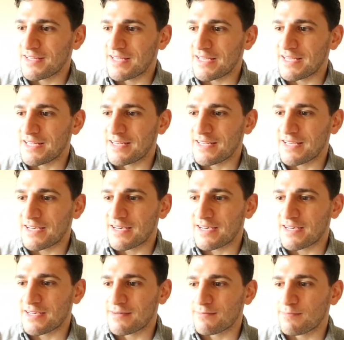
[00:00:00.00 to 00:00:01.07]

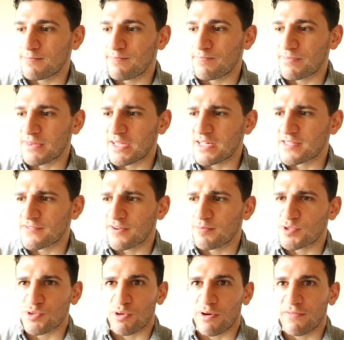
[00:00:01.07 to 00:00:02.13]
And it's
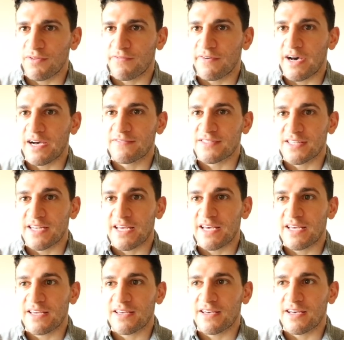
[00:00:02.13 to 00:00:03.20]
from 12 to 5
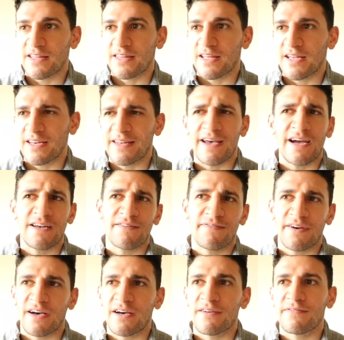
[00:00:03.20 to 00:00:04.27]
today, and then 9 to
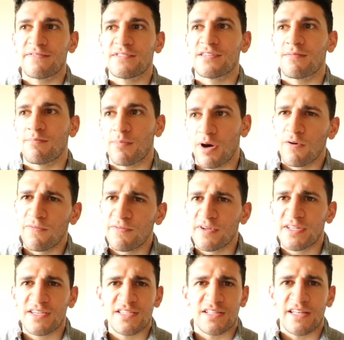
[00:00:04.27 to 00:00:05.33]
5 tomorrow.
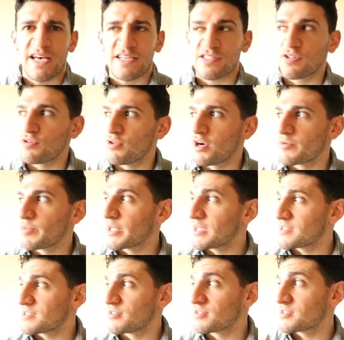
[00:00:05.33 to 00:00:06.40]
Hopefully it doesn't last too long
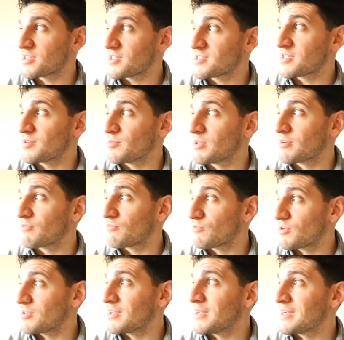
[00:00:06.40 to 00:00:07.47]
because it looks like it's gonna be a
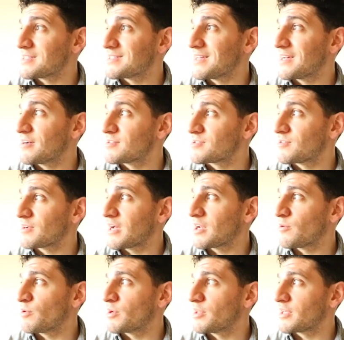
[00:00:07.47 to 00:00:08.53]
really nice day out. So I
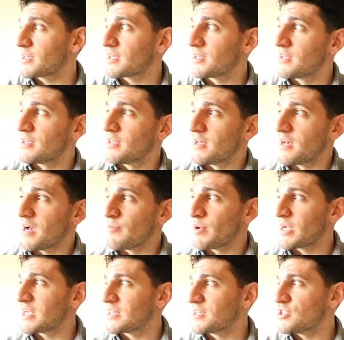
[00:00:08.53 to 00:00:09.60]
kinda wanna like, I
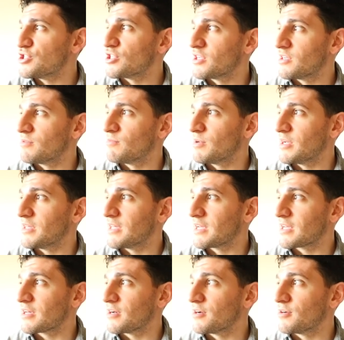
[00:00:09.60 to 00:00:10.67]
might hit the gym and
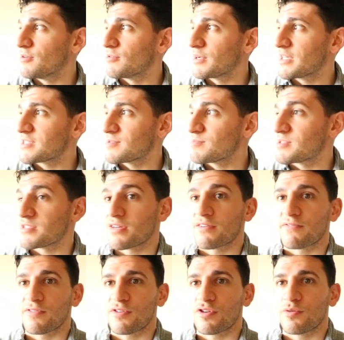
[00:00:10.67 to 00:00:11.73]
then go get some
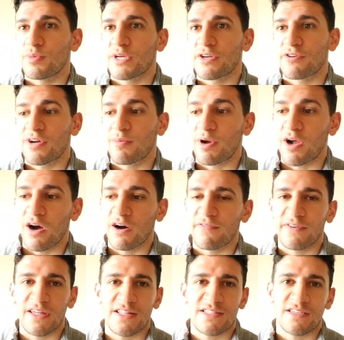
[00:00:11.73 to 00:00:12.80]
sun for a little bit and grab a
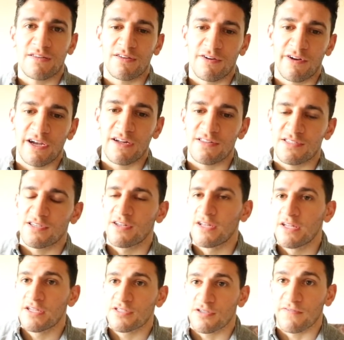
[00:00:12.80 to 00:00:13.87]
coffee at Southern Grounds.
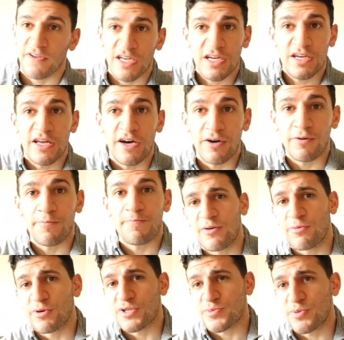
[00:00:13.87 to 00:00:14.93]
So if you didn't know,
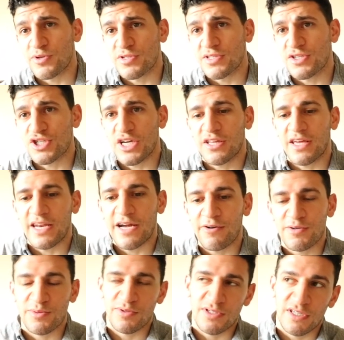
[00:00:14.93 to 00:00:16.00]
Shanley and I
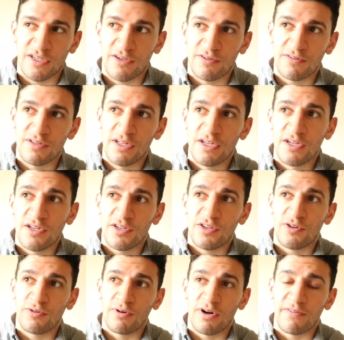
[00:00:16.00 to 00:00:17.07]
were supposed to go
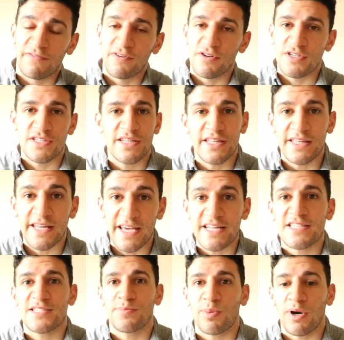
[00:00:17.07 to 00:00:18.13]
to our first
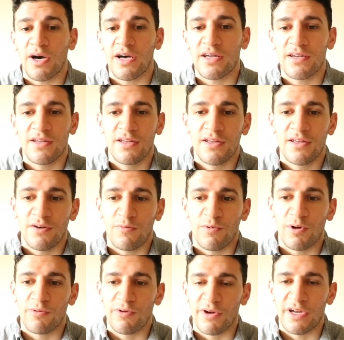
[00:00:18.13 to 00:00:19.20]
date spot
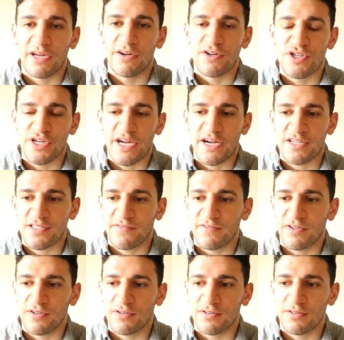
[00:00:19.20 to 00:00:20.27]
when we were here in
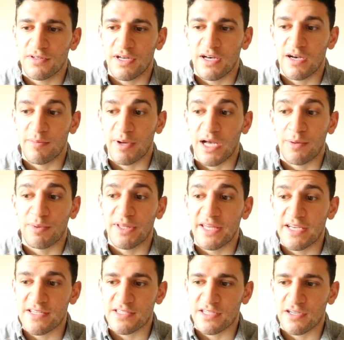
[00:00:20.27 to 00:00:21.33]
Jacksonville a couple
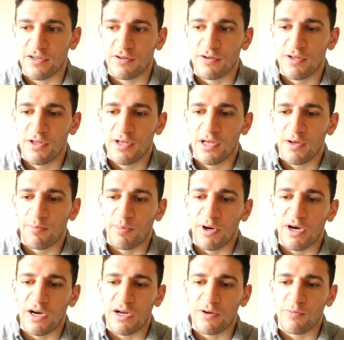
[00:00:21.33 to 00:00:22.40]
days ago.
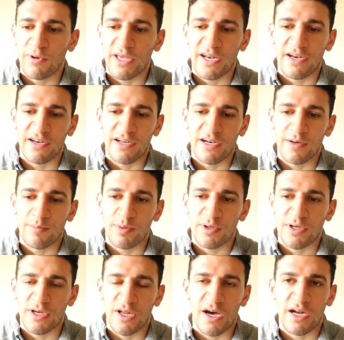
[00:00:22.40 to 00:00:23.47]
But we ended
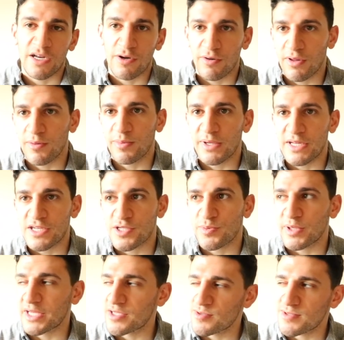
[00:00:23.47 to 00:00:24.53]
up not going to the beach
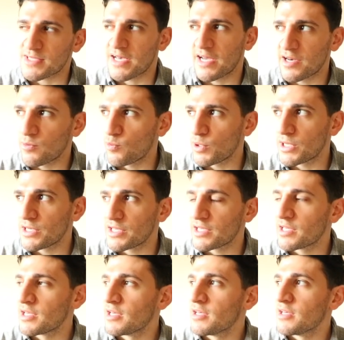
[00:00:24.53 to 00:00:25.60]
because it was kind of
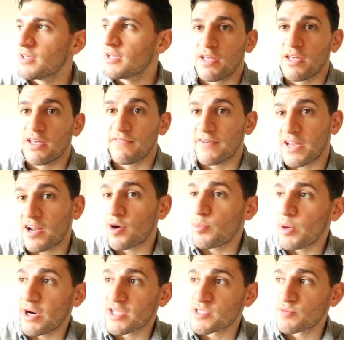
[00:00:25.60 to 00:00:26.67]
windy. If at all
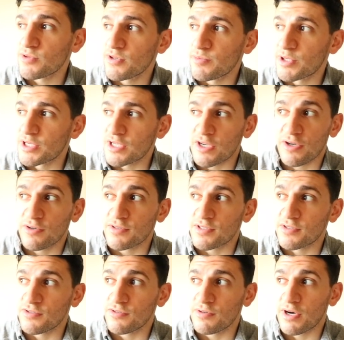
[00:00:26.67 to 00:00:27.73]
possible, I'm gonna go
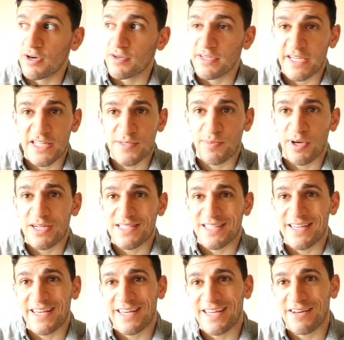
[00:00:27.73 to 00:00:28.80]
to our date spot
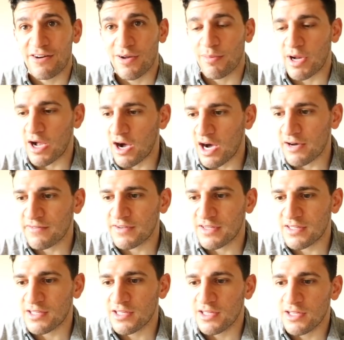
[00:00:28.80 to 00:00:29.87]
today and grab a
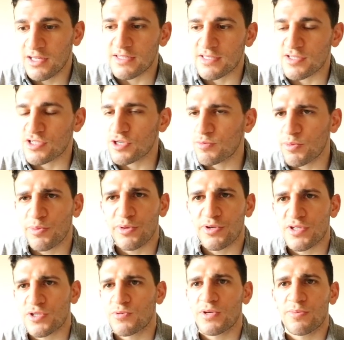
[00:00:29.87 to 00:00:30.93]
coffee. It's a
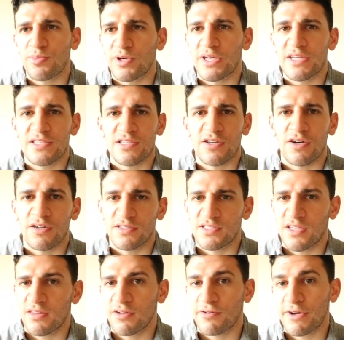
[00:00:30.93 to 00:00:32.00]
super sweet place called
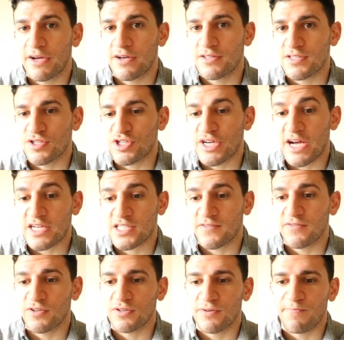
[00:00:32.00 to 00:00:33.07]
Southern Grounds in
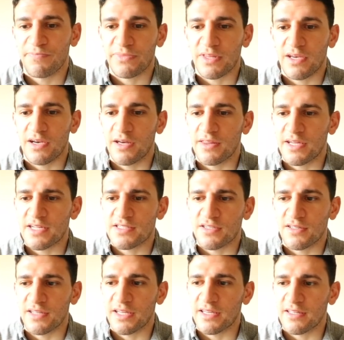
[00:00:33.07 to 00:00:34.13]
Jacksonville. I think it's
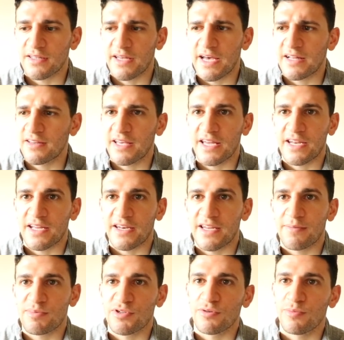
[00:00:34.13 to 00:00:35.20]
on like Atlantic and
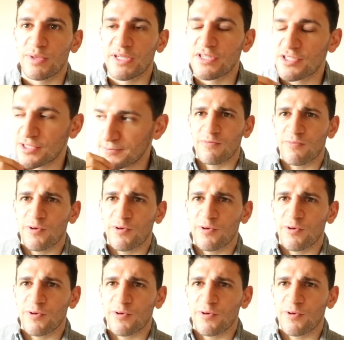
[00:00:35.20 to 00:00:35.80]
Neptune Beach.